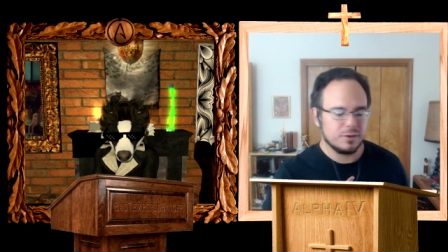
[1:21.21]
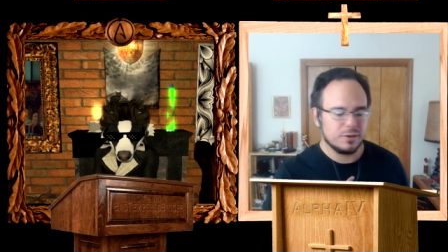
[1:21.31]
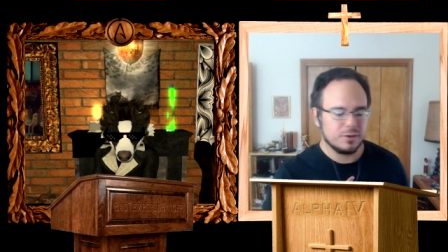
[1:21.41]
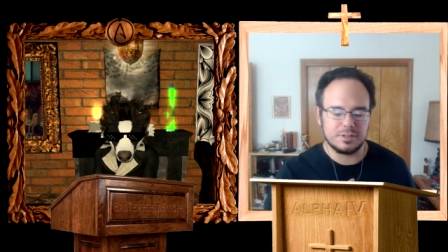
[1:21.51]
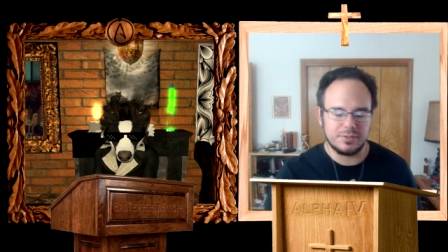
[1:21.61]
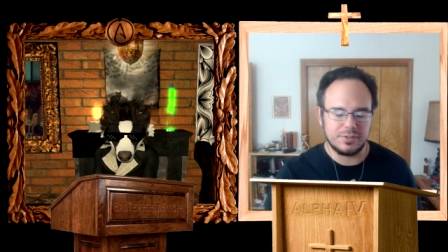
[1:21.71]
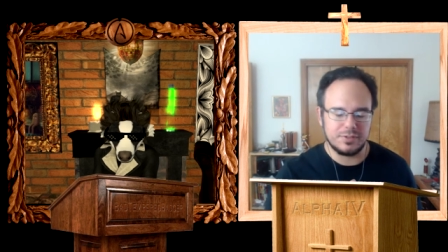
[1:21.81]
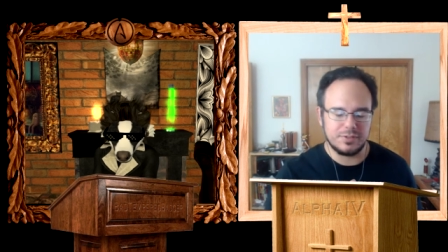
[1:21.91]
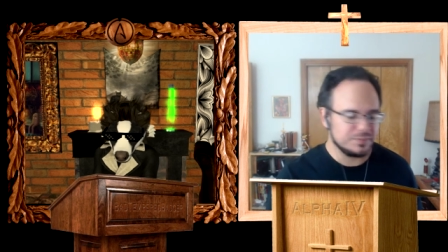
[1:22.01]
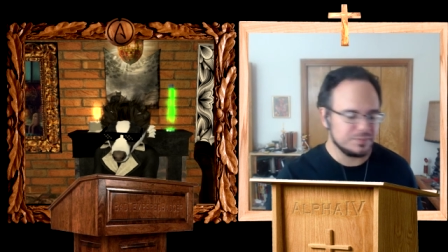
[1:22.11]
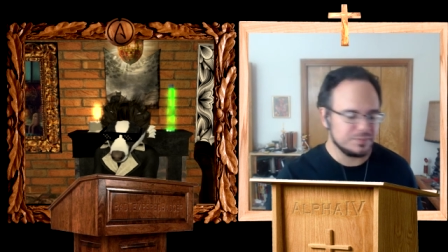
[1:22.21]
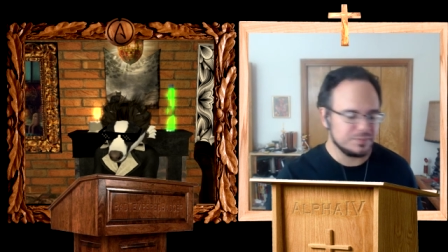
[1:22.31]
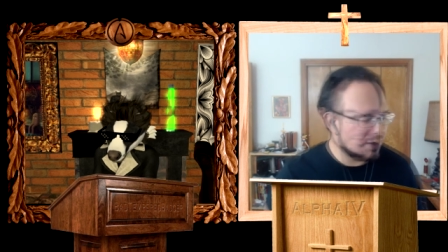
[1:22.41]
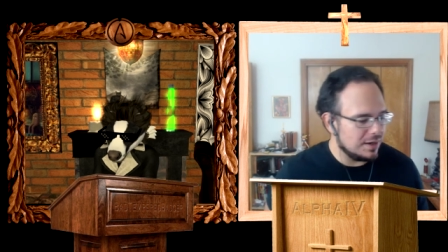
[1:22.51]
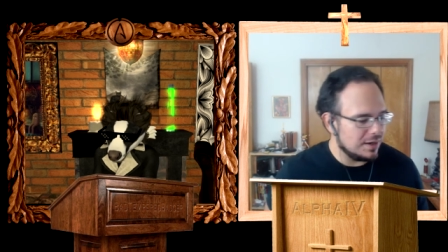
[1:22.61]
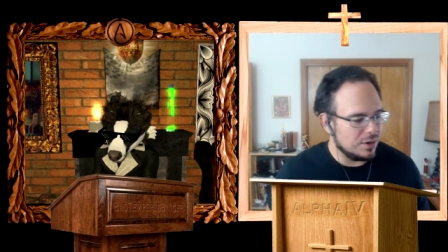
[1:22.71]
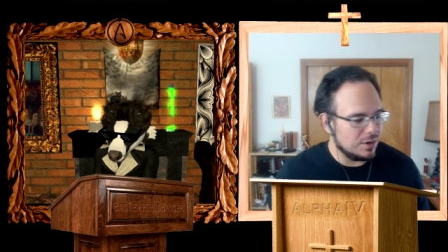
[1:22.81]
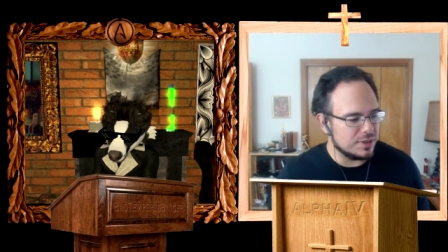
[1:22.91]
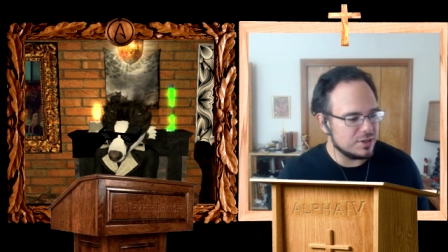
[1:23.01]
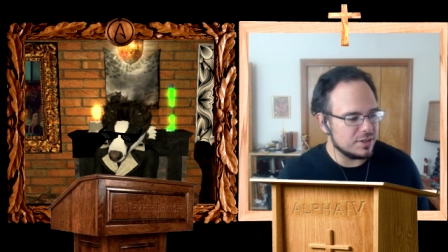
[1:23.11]
points of view,
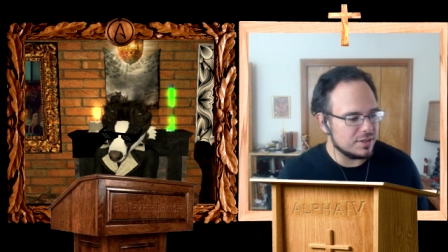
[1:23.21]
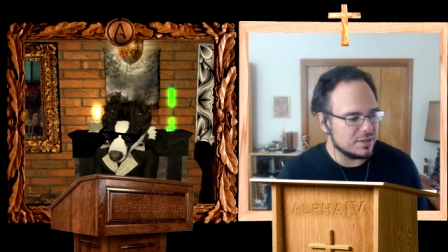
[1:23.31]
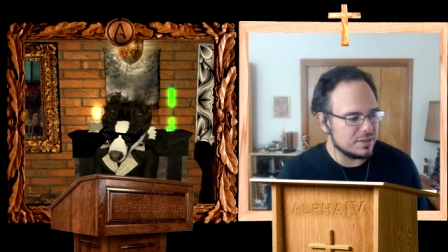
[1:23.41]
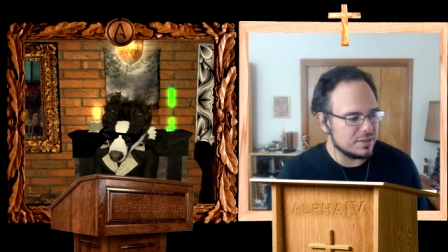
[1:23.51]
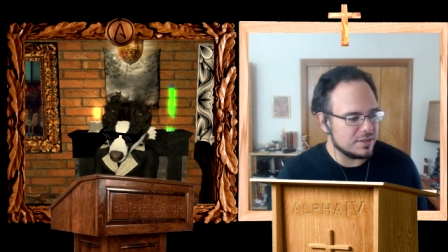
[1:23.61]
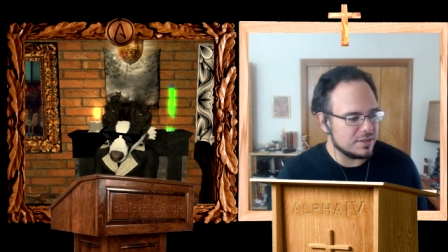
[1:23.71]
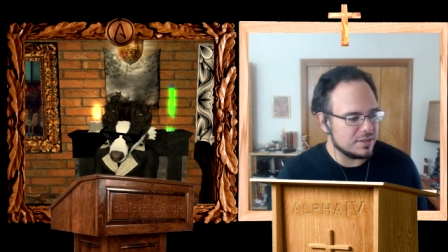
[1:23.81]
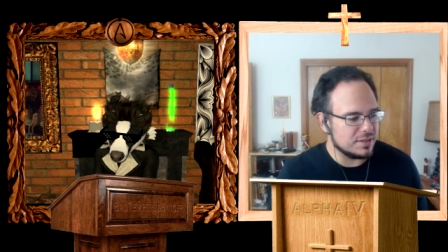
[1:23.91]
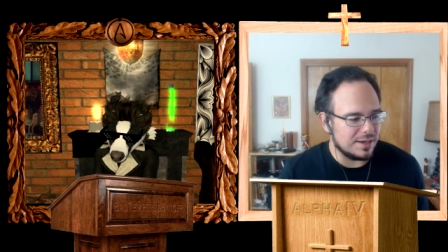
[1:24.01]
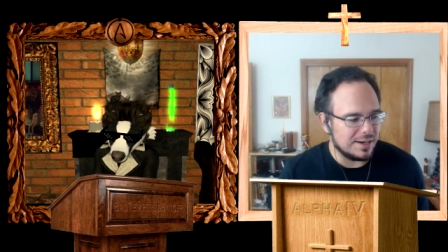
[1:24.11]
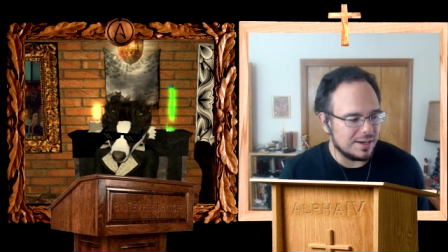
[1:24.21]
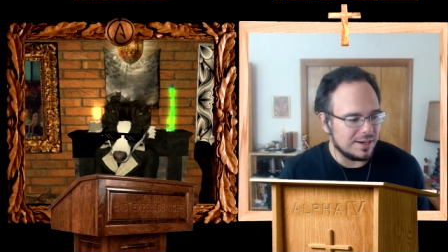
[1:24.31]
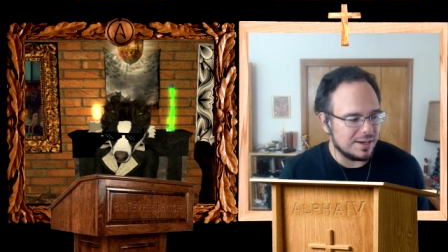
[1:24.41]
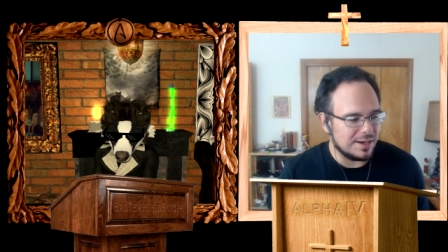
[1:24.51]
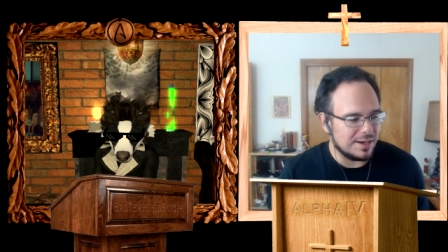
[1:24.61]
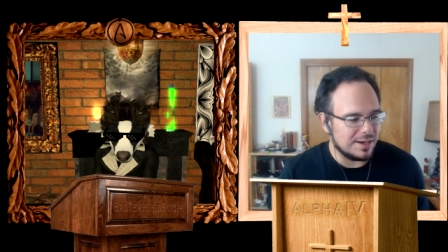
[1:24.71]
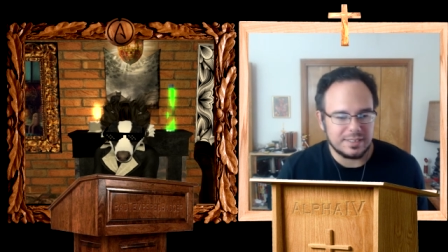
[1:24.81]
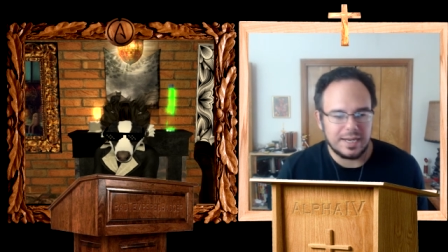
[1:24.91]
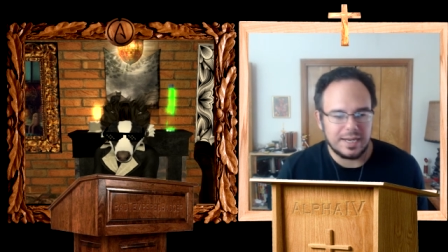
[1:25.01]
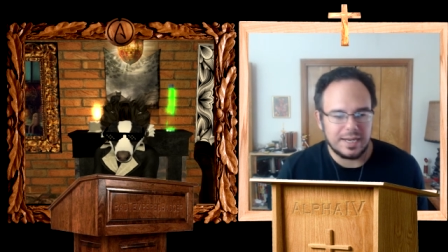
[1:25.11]
which is I live in a
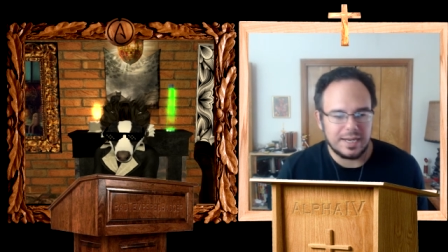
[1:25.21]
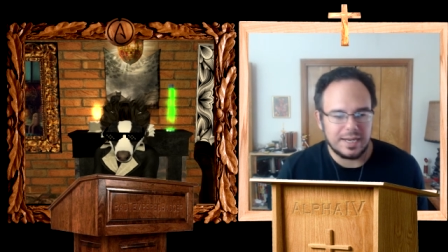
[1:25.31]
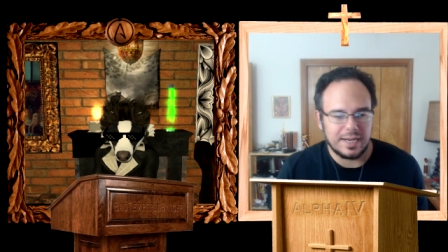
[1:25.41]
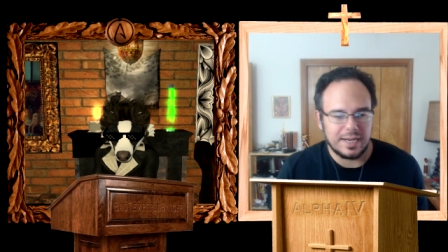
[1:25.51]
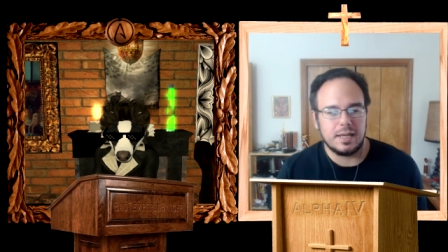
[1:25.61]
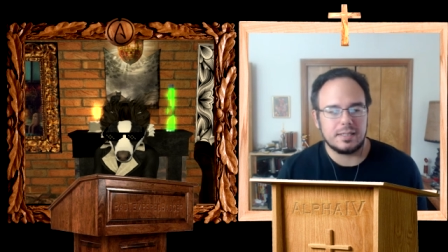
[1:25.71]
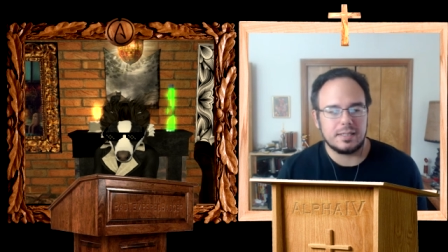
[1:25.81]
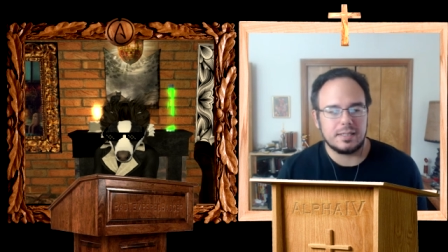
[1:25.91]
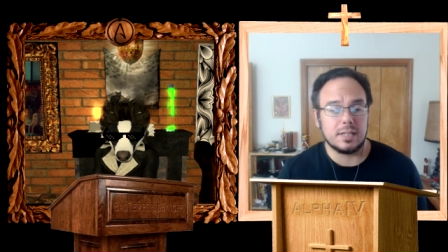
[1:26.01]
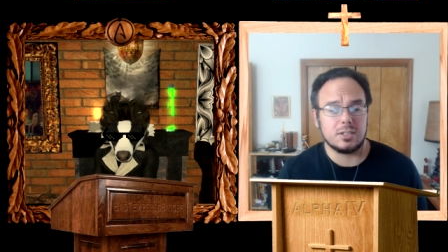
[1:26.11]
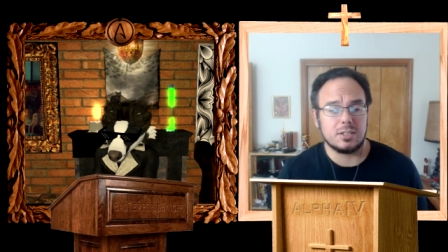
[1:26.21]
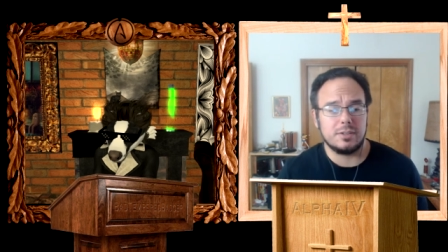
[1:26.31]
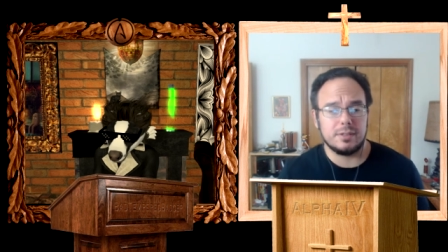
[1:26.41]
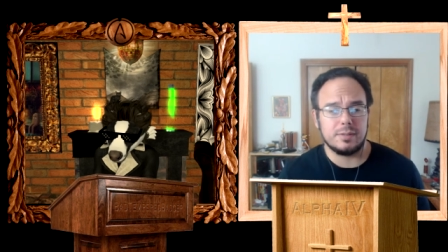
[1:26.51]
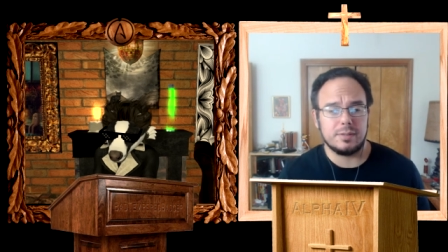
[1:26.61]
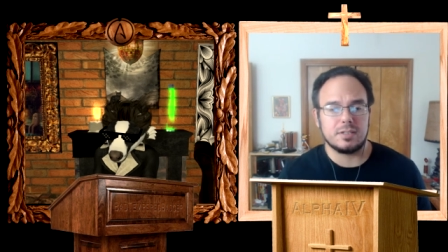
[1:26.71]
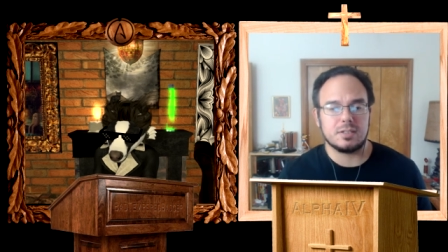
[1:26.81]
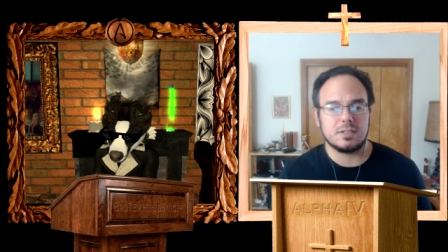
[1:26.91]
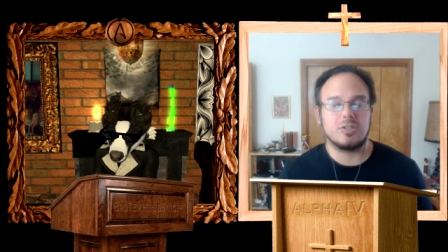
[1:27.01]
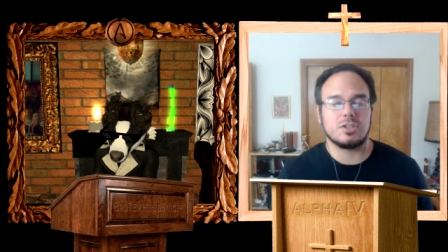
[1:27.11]
town that was actually founded by
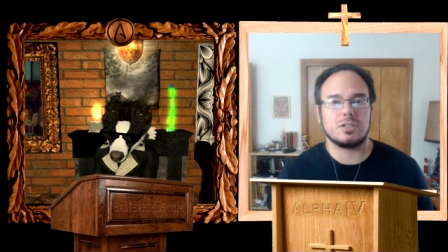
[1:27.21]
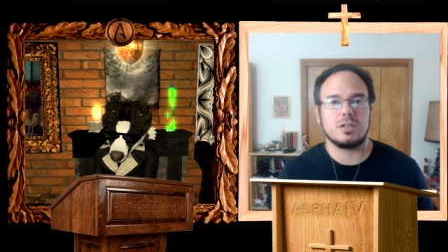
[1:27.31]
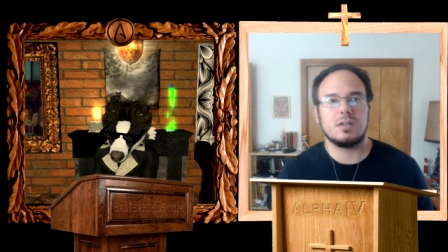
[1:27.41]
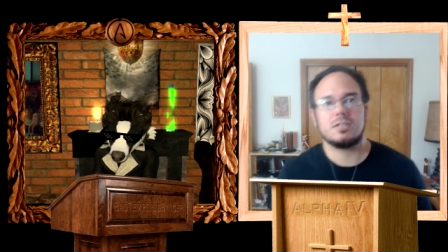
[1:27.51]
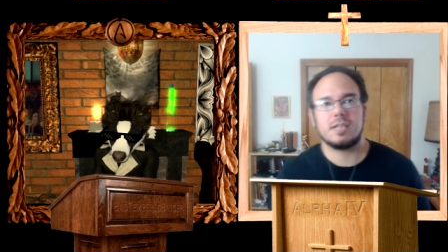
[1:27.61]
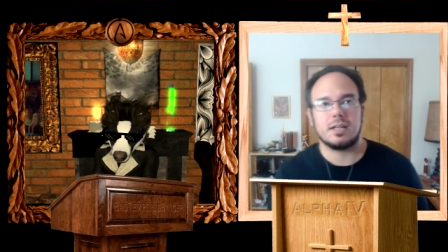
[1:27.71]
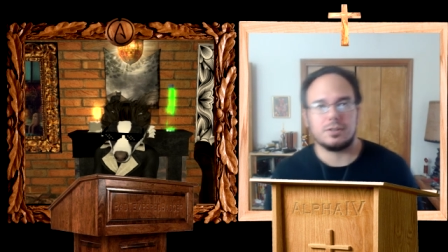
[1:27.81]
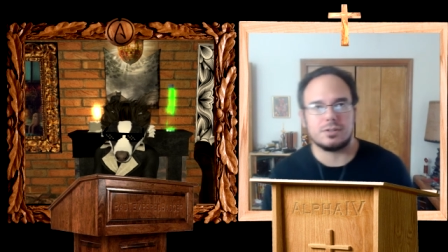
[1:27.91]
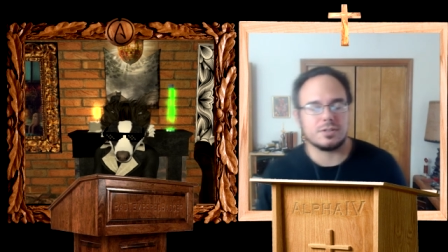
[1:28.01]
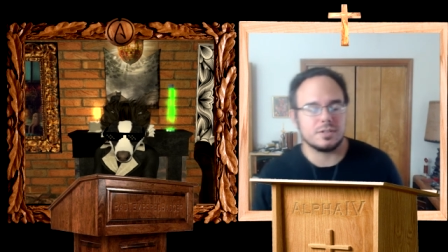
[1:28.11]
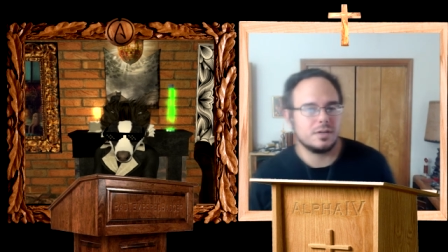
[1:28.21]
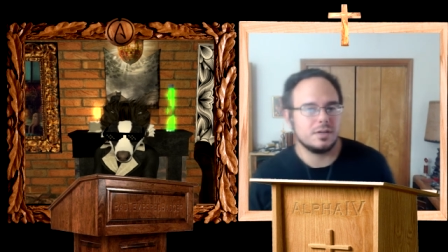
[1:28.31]
Scottish settlers.